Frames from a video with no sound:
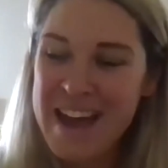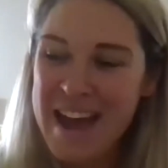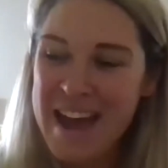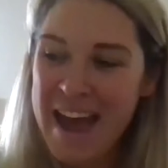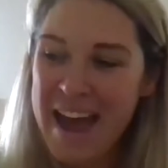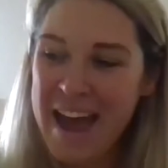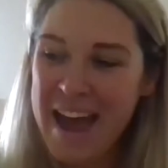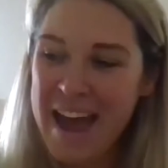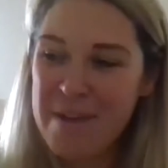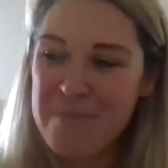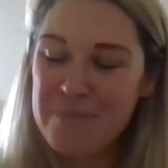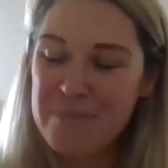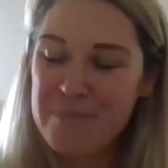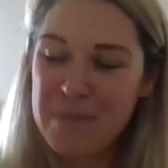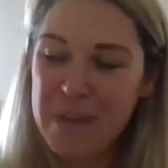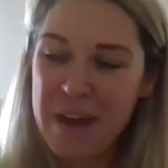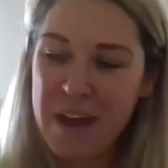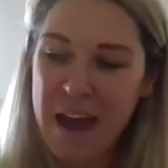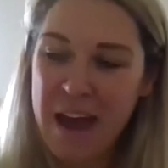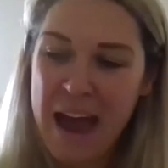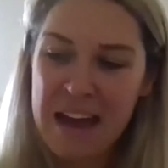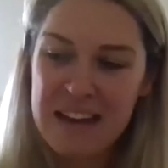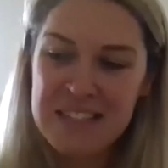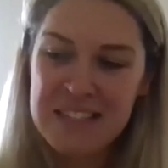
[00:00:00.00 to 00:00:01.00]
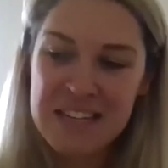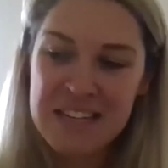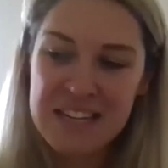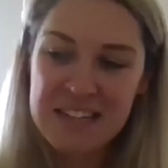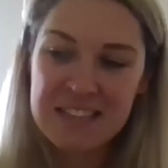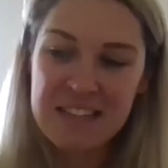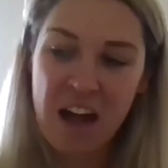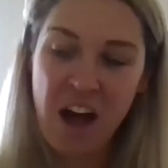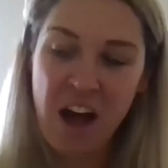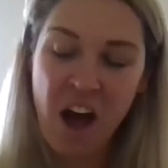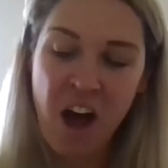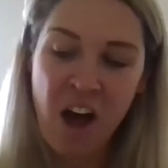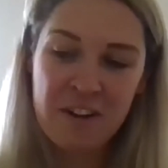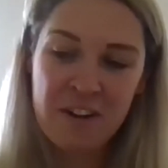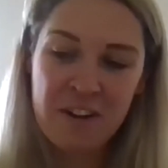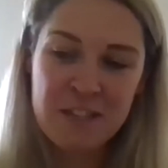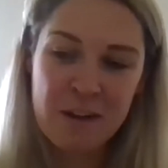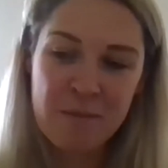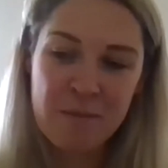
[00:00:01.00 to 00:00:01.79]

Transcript: At its heart,